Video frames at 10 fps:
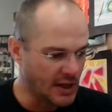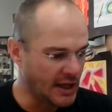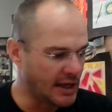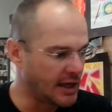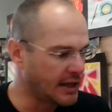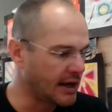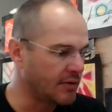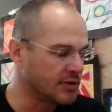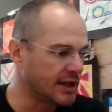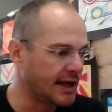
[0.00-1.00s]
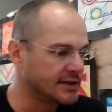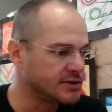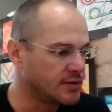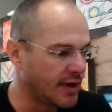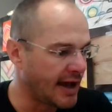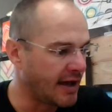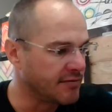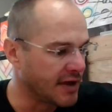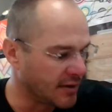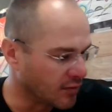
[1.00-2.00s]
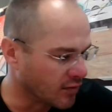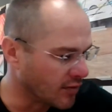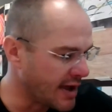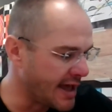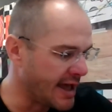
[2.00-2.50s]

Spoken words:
And I would like to have a red